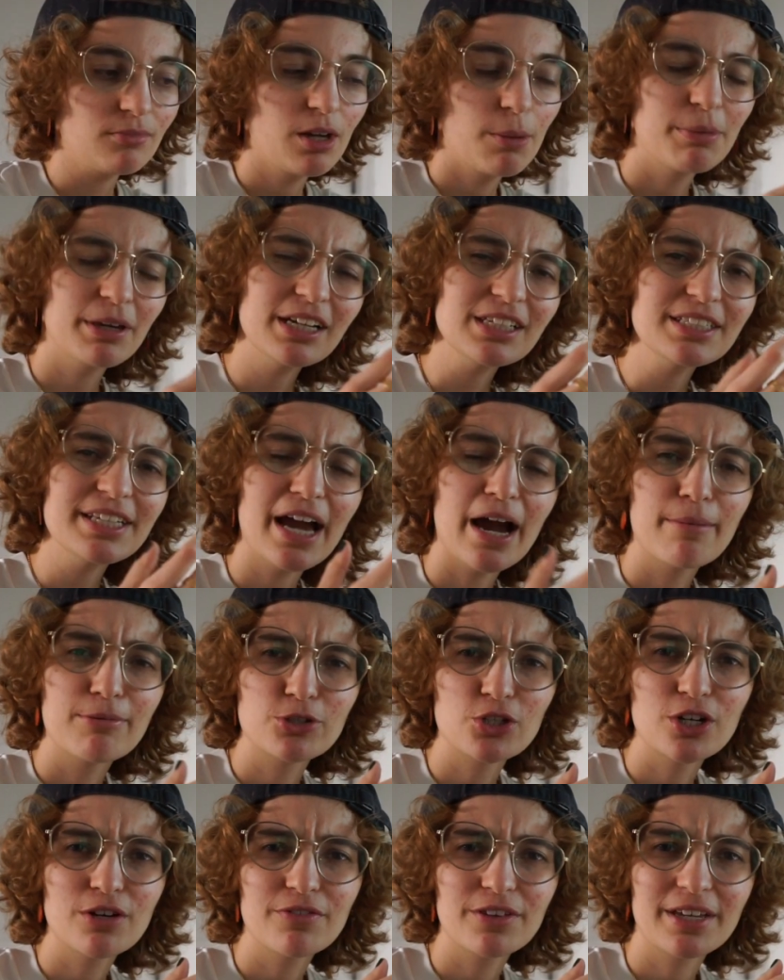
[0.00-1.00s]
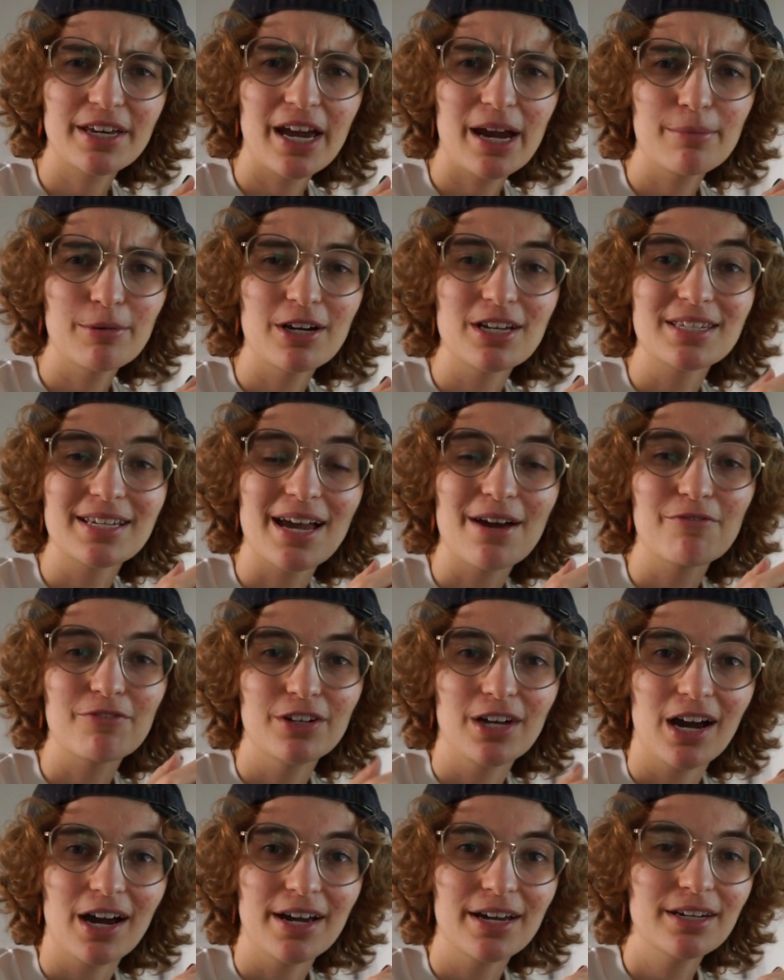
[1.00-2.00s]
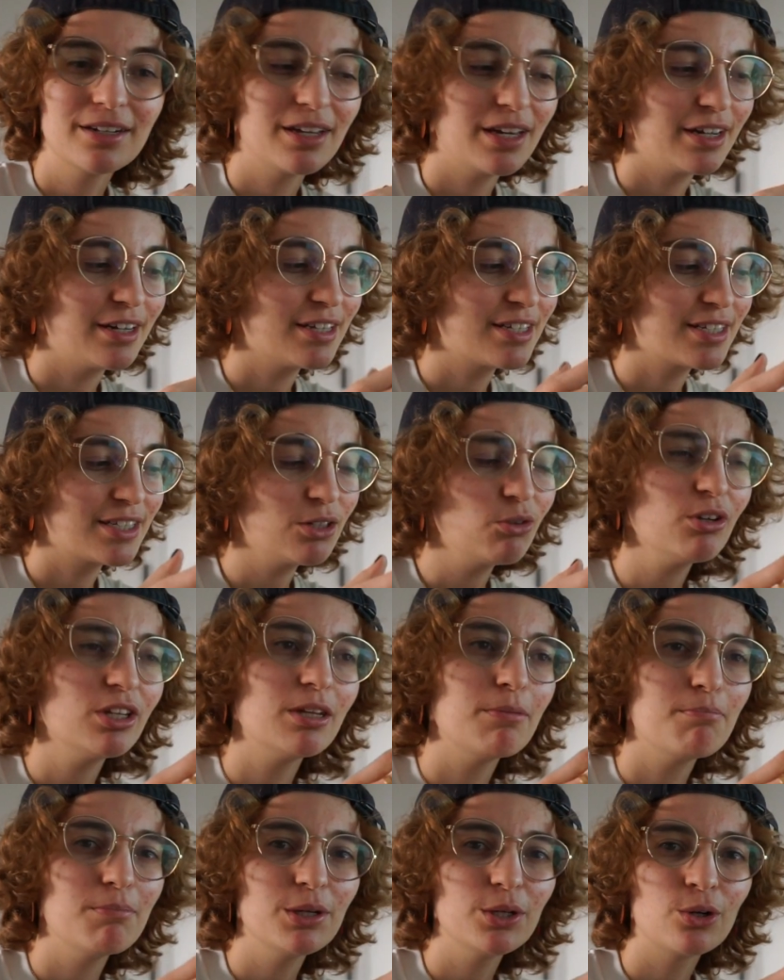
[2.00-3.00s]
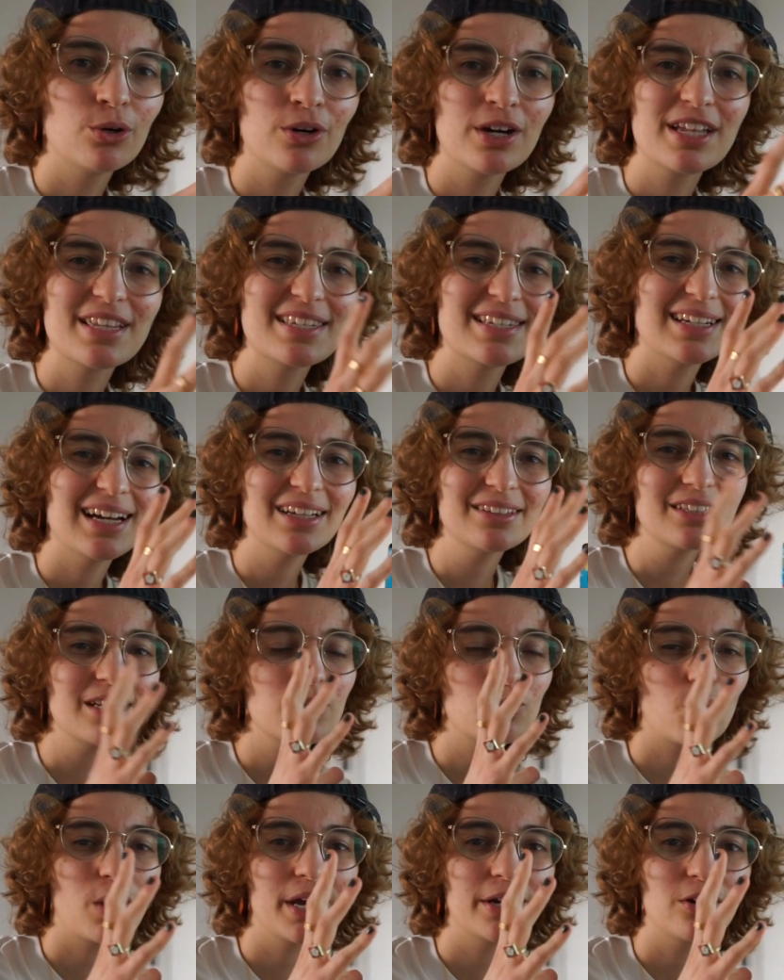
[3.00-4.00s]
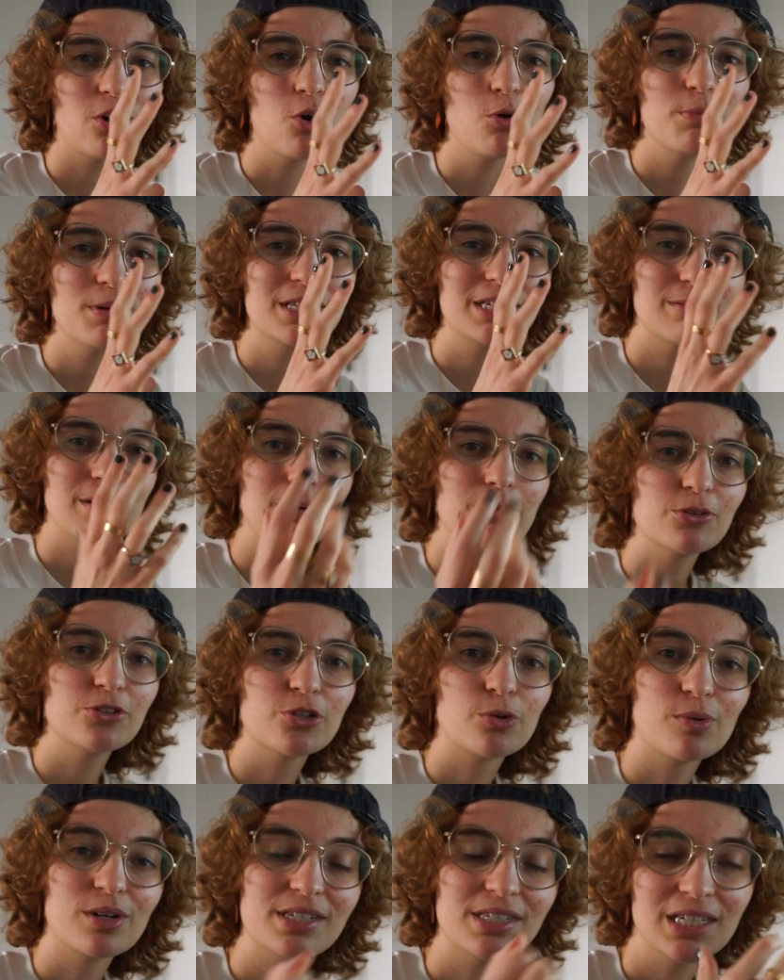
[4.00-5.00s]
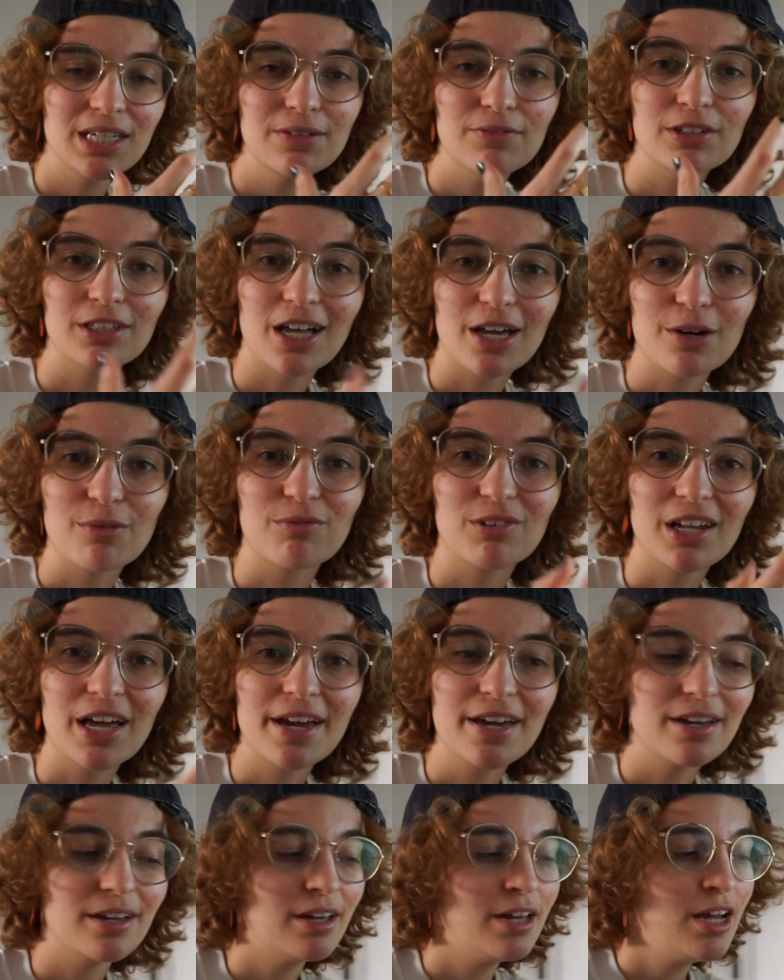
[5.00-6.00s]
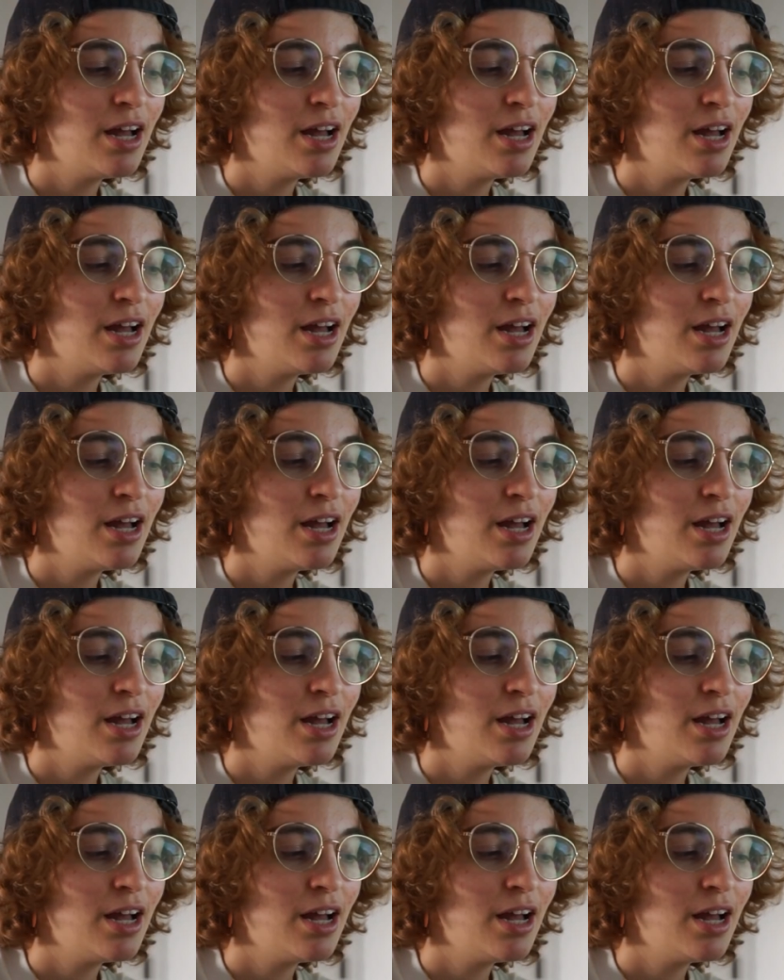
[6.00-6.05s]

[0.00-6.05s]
Because the aperture of the camera is f9 and it's still in the middle, it's not that wide open to be able to receive a lot of light.